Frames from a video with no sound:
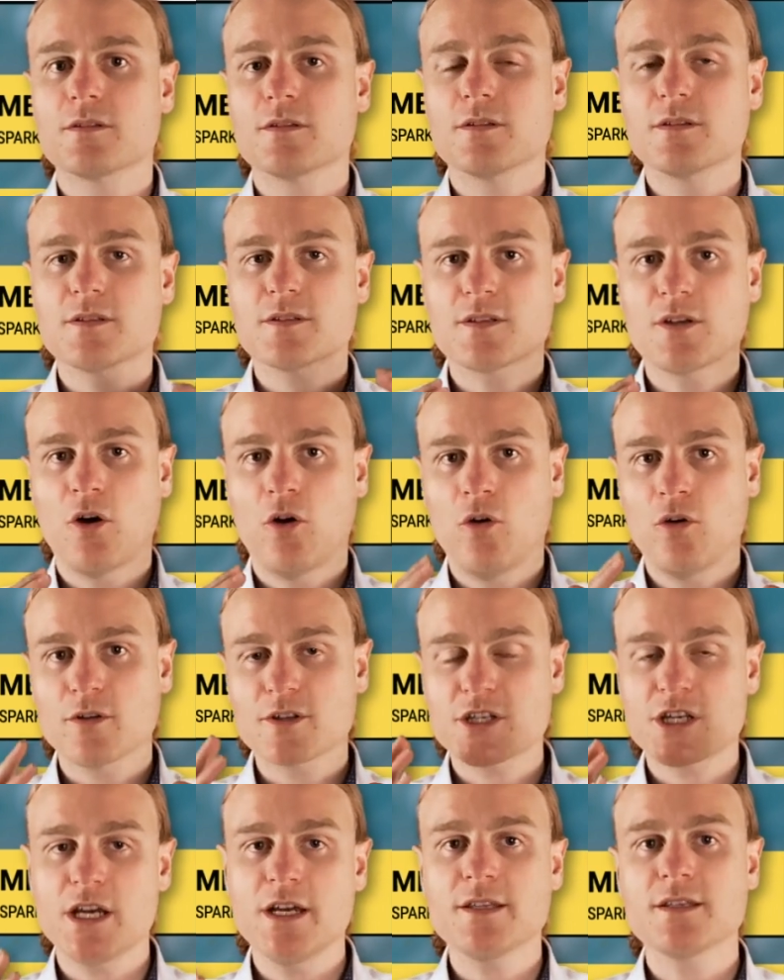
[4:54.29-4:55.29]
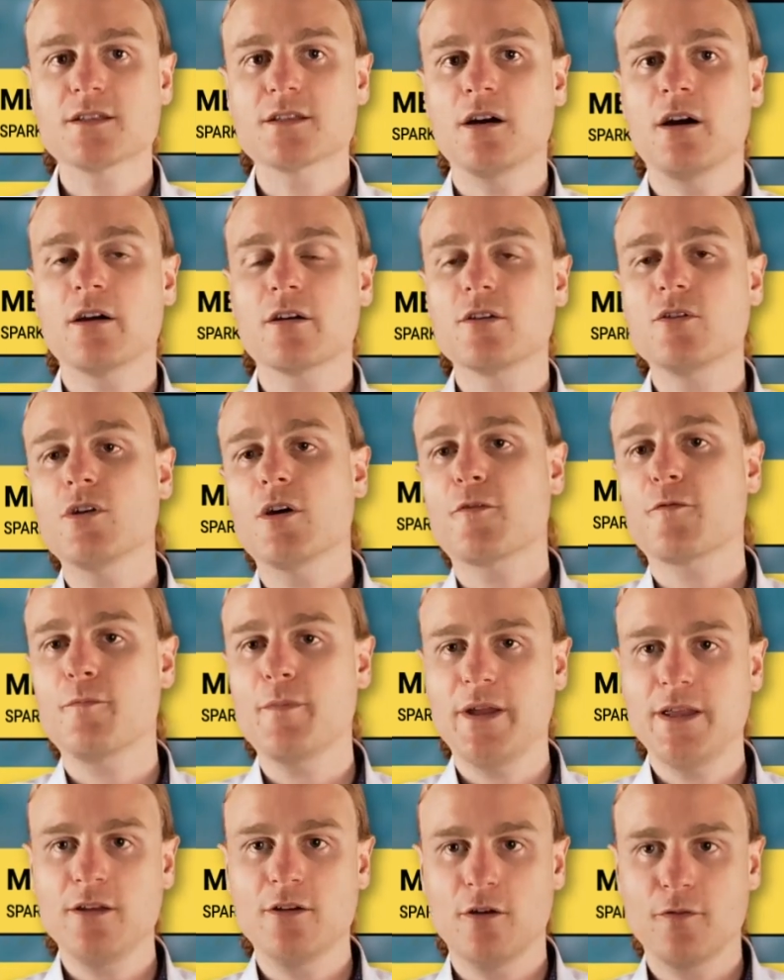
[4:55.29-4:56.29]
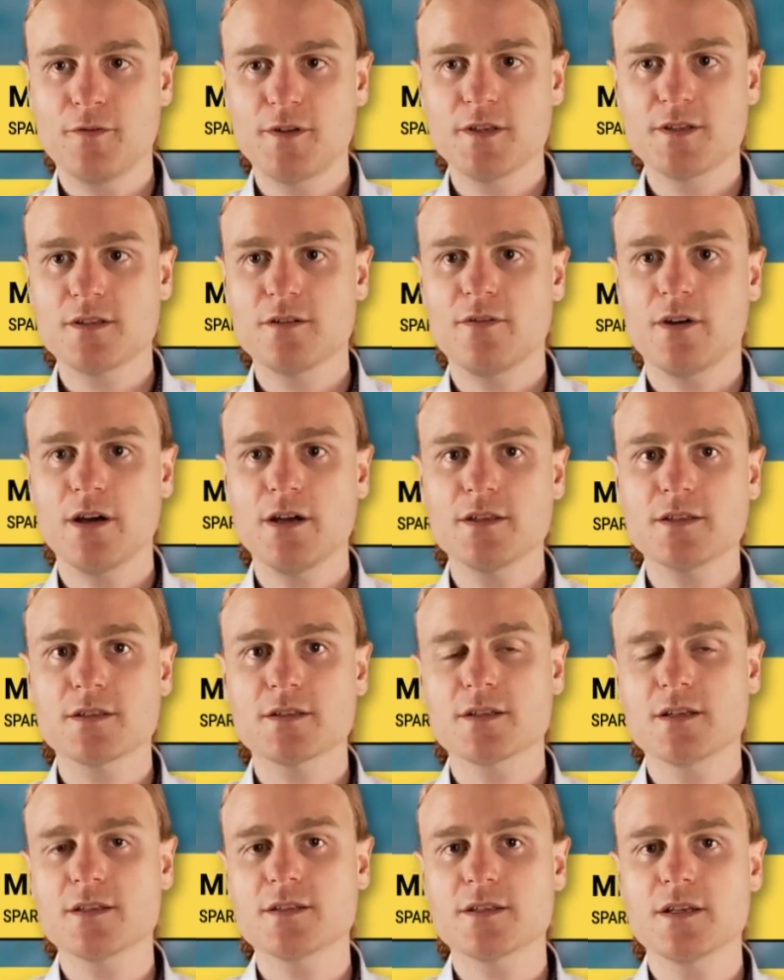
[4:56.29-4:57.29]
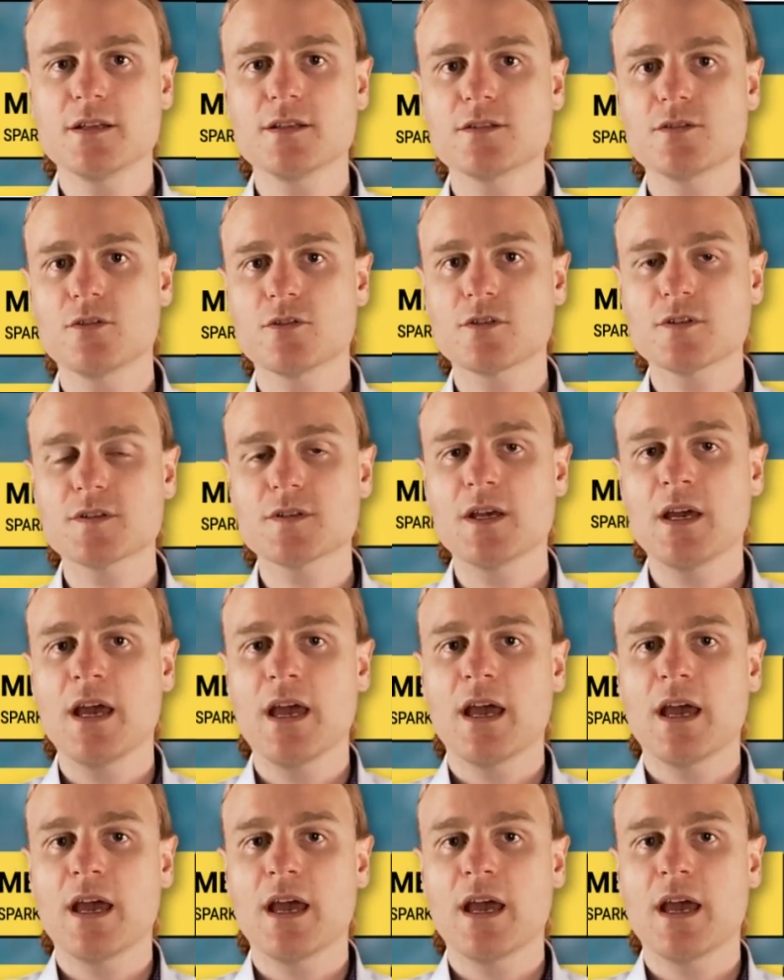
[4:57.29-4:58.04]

So chances are you have many of these devices and sensors,